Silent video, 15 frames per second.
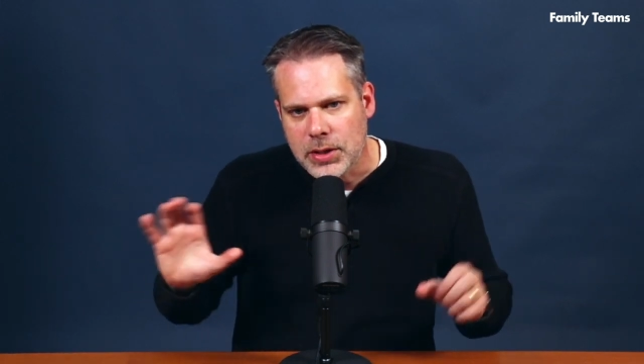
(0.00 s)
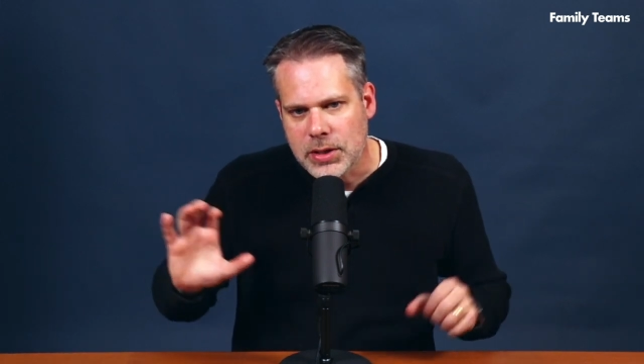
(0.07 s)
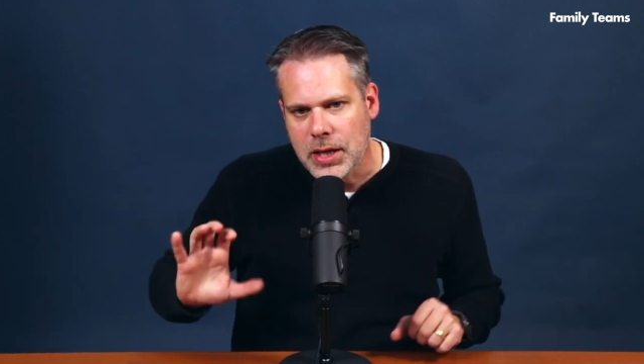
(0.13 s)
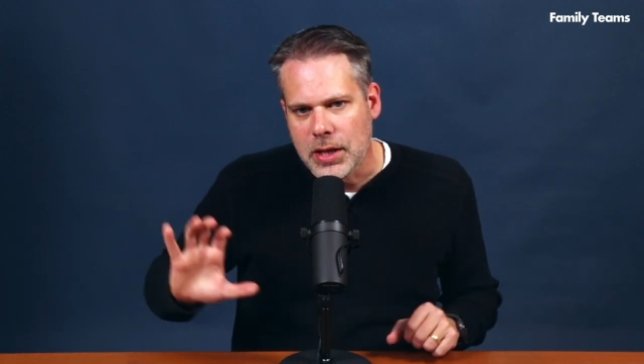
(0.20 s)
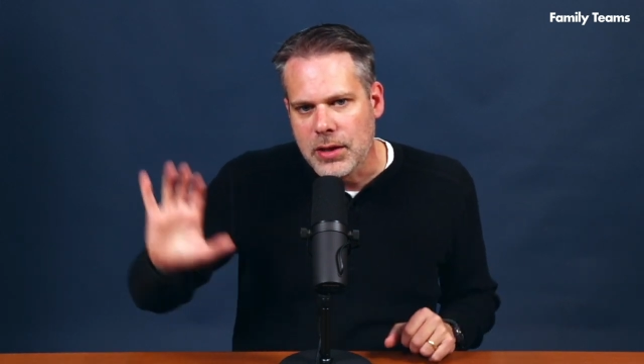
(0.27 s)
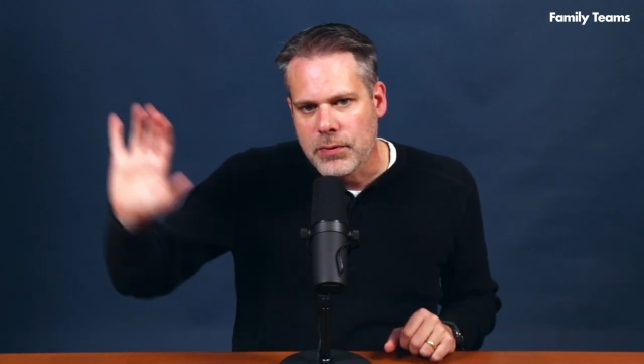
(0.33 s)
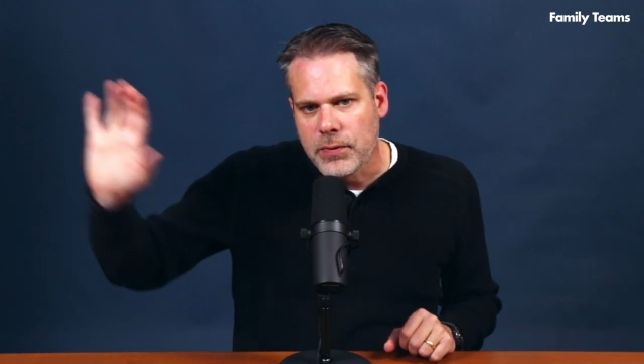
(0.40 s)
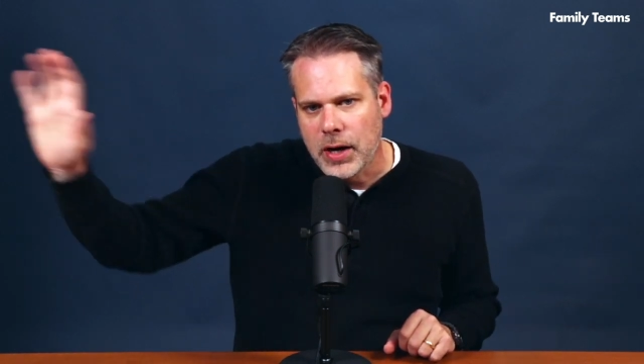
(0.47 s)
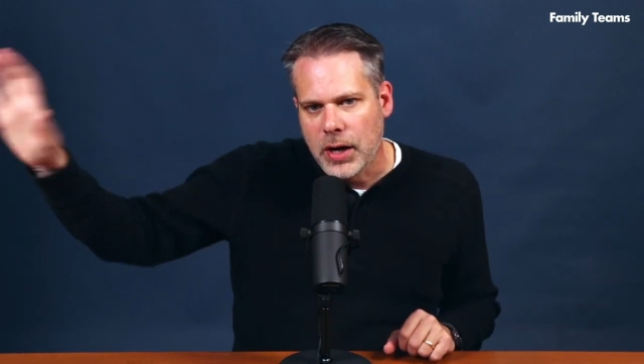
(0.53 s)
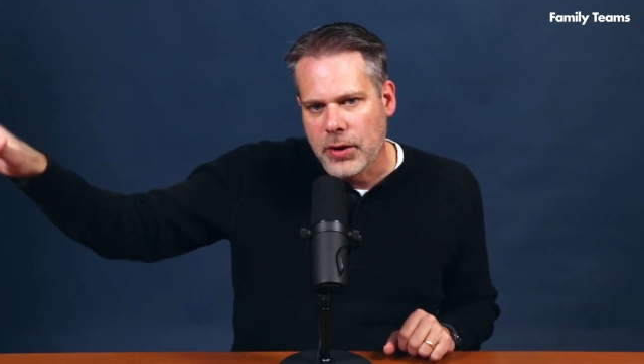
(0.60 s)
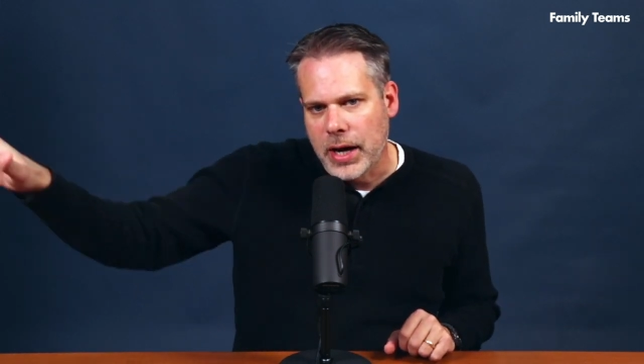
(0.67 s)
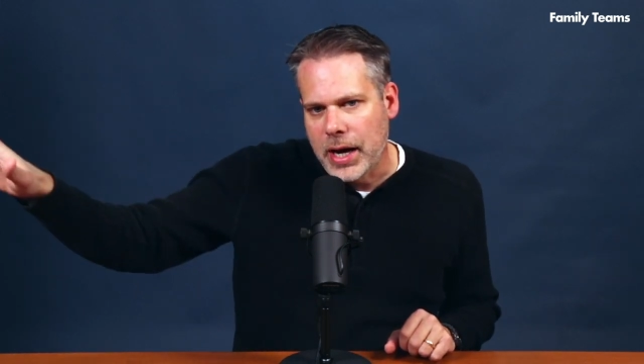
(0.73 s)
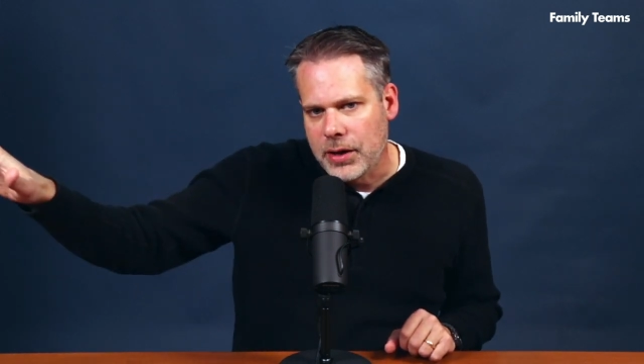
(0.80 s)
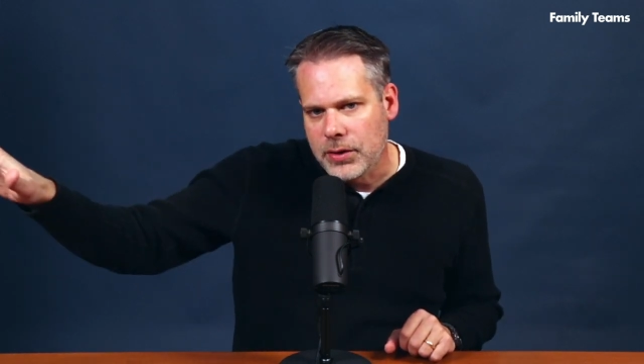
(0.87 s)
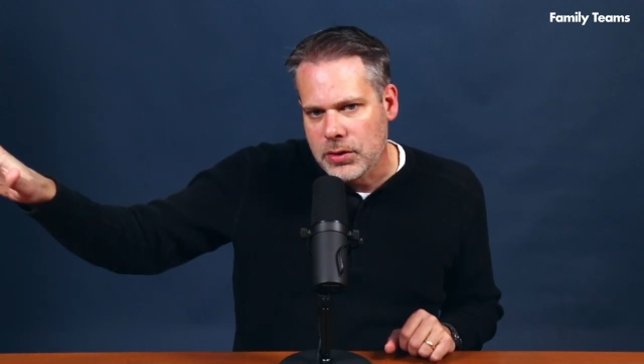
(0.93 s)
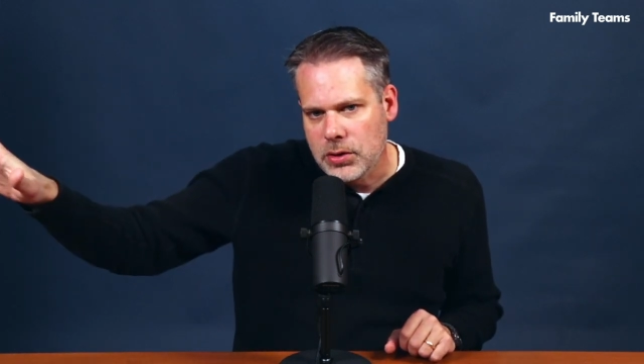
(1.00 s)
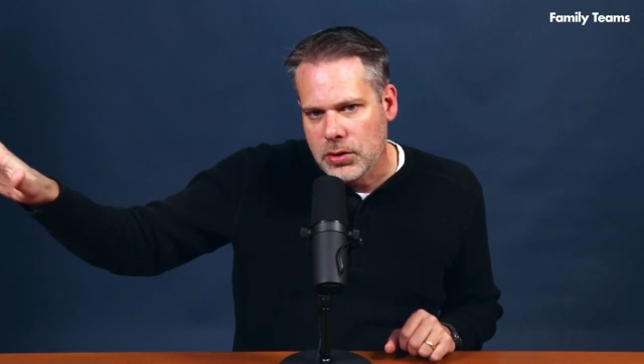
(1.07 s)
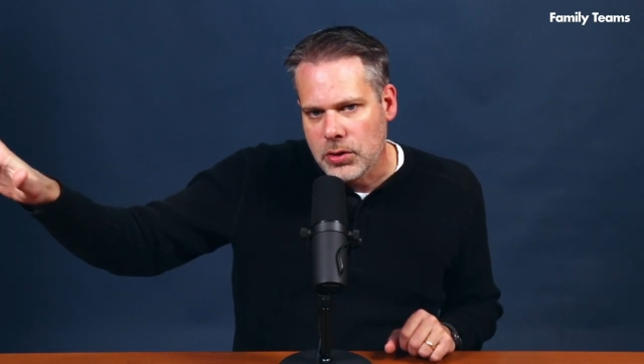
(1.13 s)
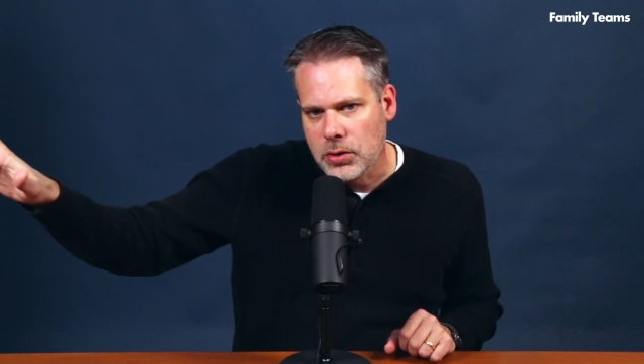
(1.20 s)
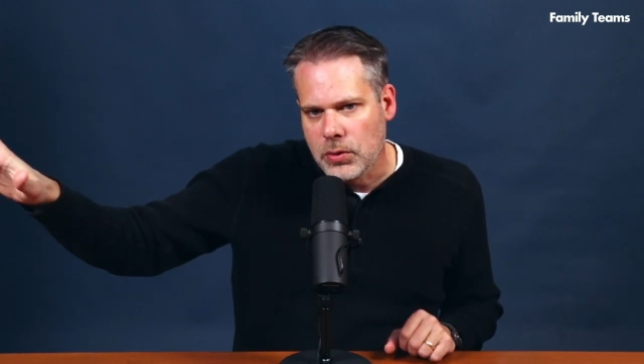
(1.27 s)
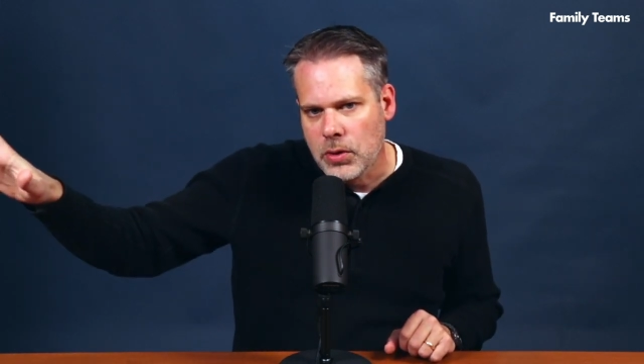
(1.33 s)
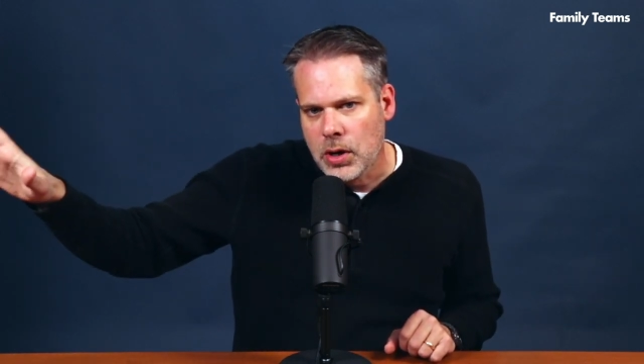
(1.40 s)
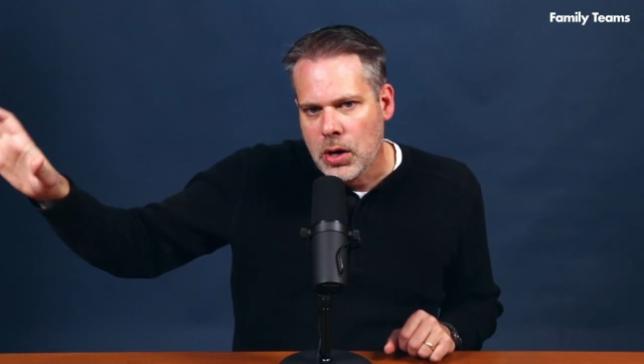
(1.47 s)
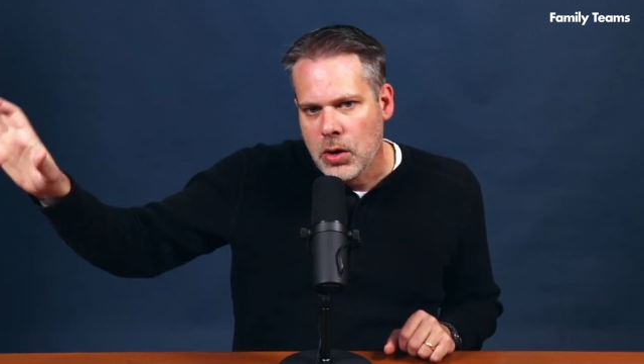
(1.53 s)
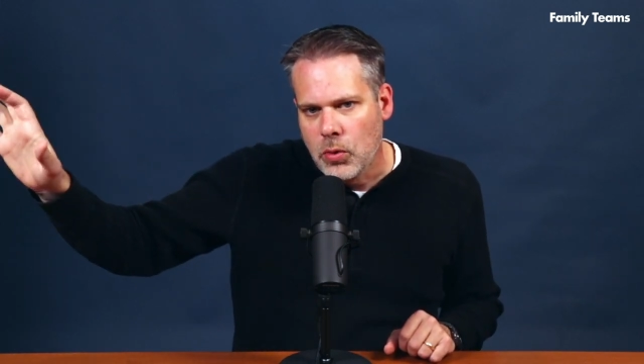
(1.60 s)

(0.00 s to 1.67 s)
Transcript: send the father out to